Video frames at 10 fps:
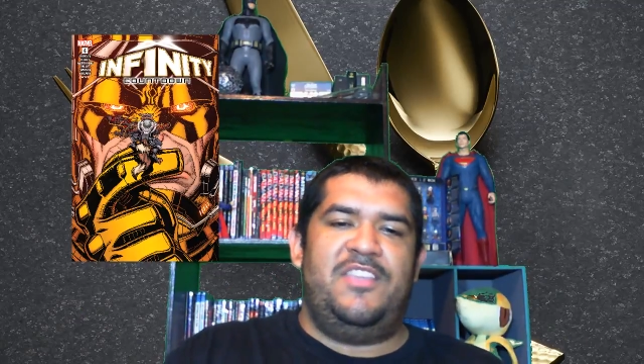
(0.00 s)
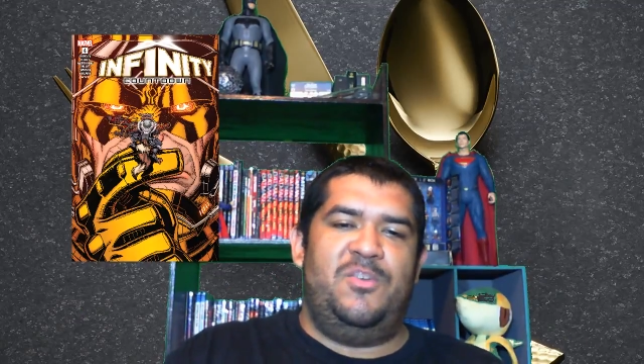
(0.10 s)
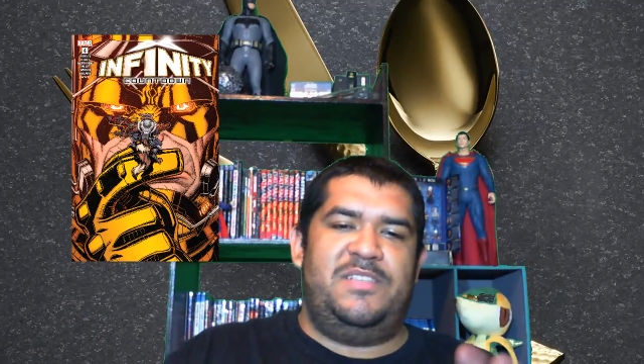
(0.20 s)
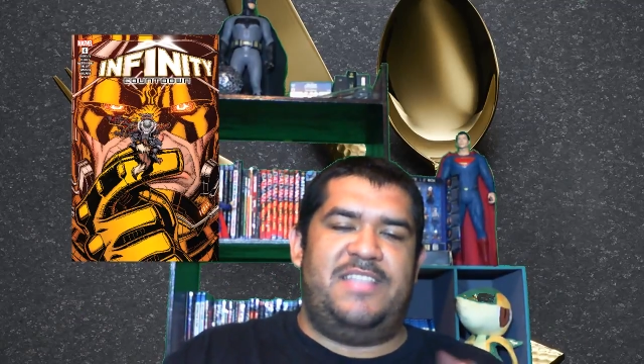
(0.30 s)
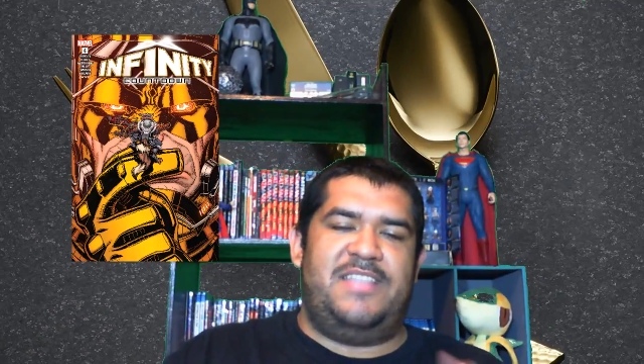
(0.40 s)

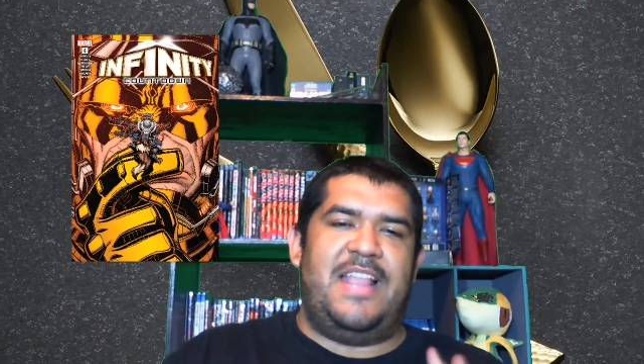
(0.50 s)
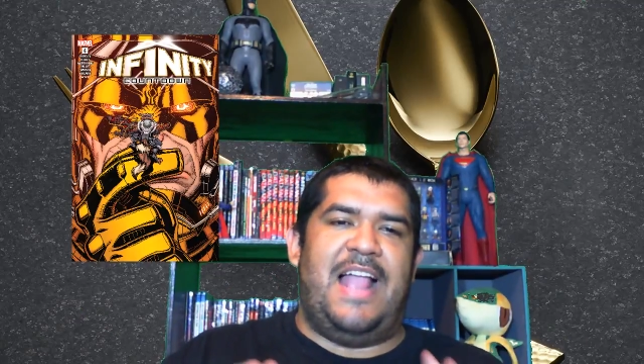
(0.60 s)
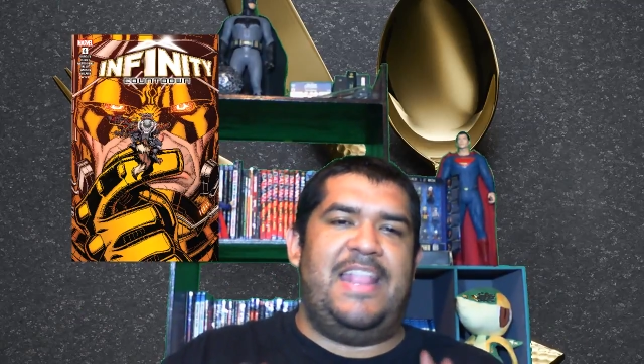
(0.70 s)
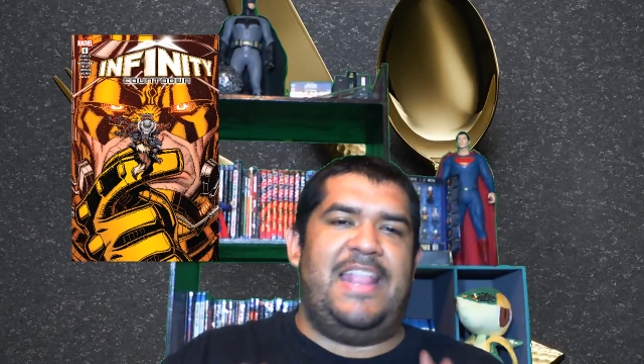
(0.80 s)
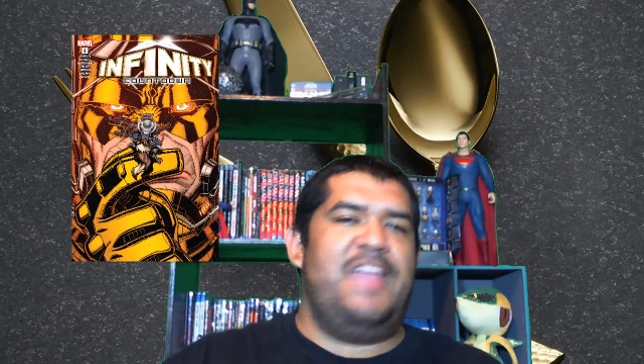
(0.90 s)
you understand
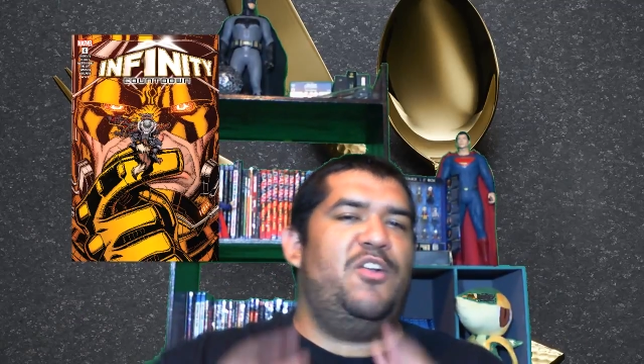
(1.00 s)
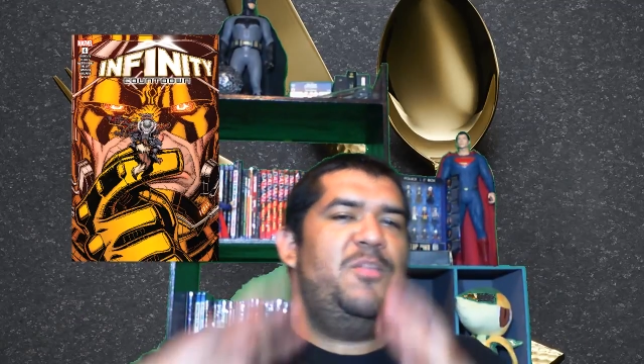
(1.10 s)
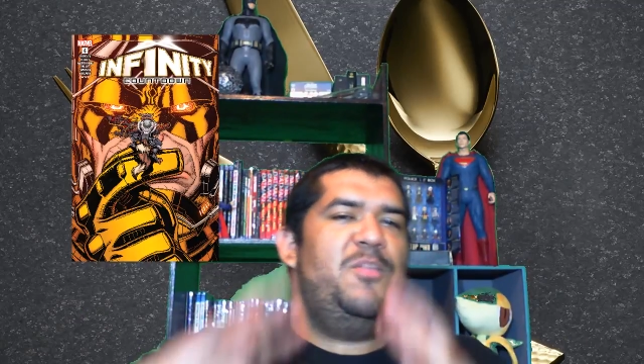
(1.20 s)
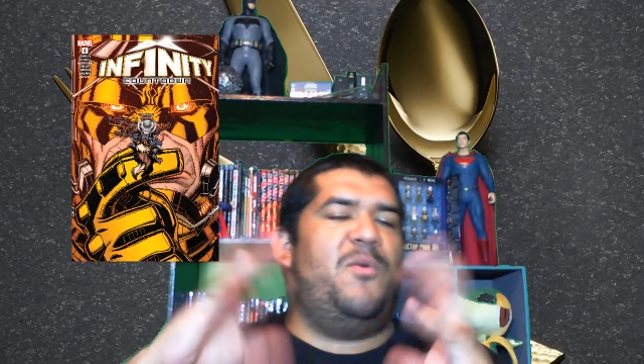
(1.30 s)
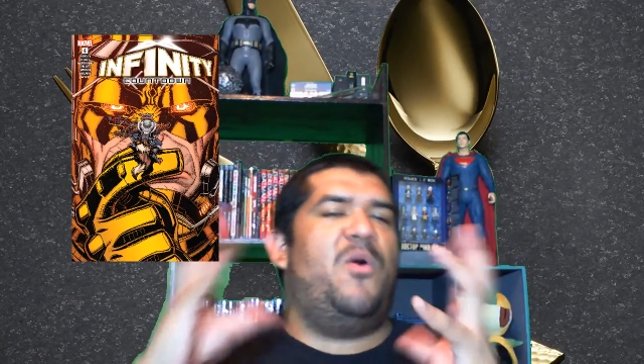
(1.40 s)
a
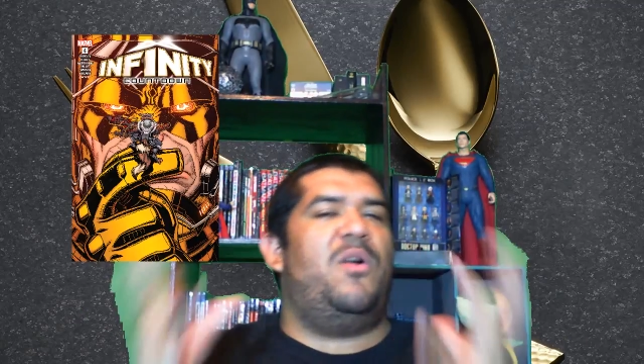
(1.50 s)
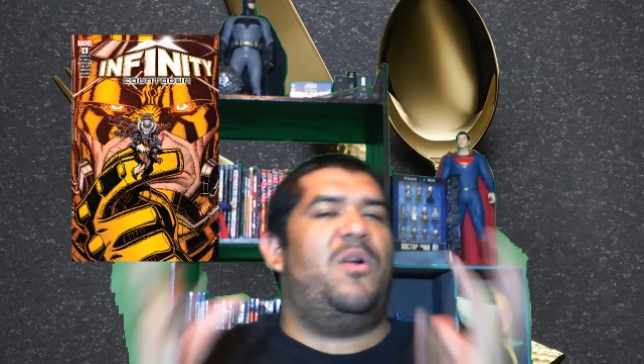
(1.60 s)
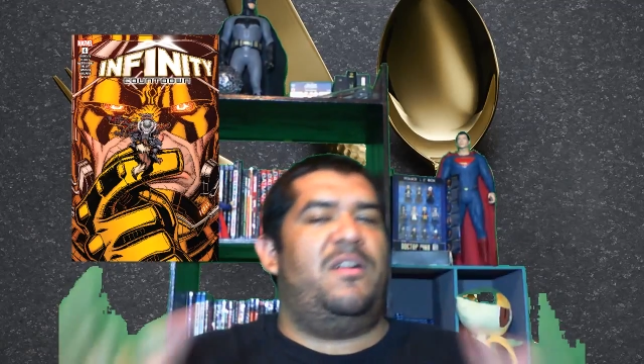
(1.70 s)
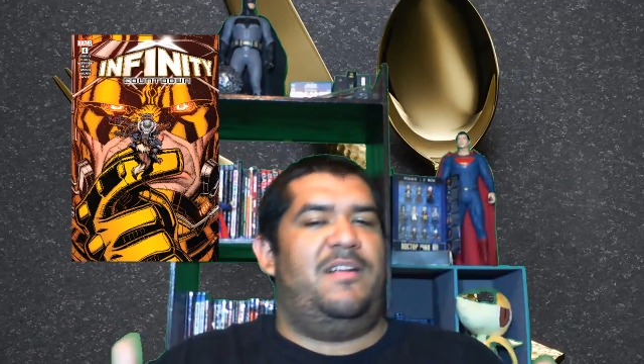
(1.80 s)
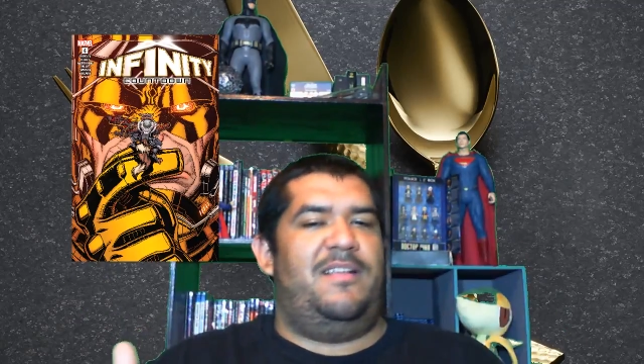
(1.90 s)
little
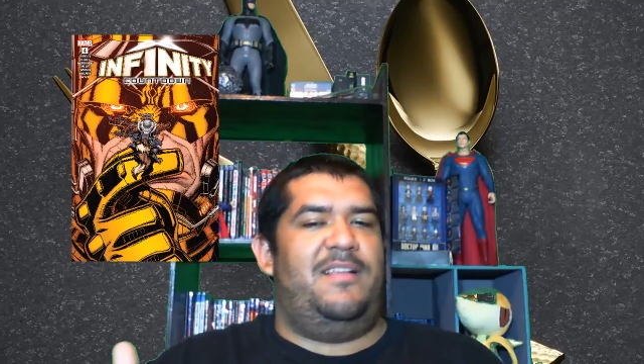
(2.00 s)
more